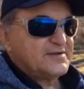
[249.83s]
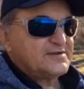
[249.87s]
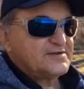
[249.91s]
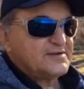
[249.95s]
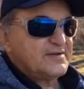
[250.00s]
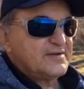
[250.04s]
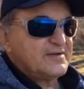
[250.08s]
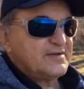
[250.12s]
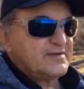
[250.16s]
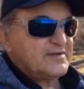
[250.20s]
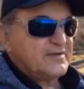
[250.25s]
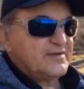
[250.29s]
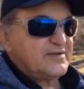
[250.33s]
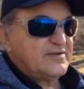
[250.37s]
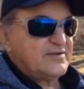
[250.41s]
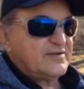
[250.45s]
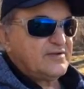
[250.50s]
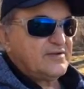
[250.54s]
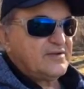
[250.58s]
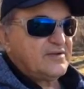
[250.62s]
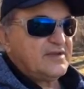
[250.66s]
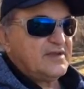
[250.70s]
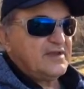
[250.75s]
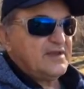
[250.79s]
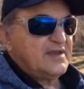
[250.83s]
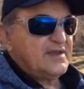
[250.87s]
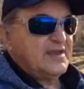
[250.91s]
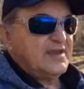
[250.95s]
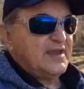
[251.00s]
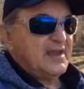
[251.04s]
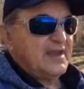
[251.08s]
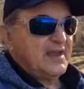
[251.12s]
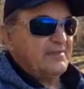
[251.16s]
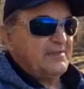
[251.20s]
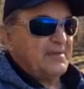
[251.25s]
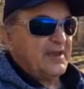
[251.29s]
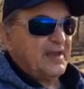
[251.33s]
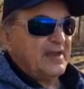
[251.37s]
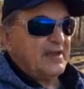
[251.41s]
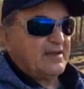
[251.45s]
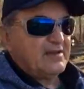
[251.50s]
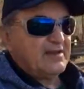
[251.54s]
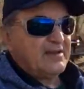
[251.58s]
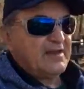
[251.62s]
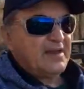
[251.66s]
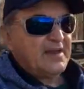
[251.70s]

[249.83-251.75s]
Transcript: So the turkey came out